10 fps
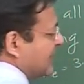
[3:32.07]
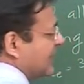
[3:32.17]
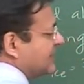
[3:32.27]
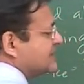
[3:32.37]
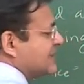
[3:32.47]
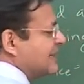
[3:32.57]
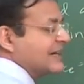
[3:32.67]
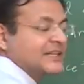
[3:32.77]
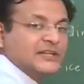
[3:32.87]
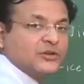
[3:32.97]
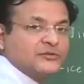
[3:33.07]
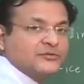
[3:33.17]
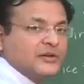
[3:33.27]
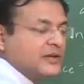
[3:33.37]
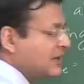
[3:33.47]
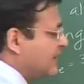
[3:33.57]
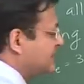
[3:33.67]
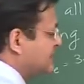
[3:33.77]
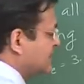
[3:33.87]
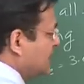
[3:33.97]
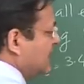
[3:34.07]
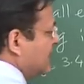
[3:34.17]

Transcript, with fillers: L is latent heat of ice.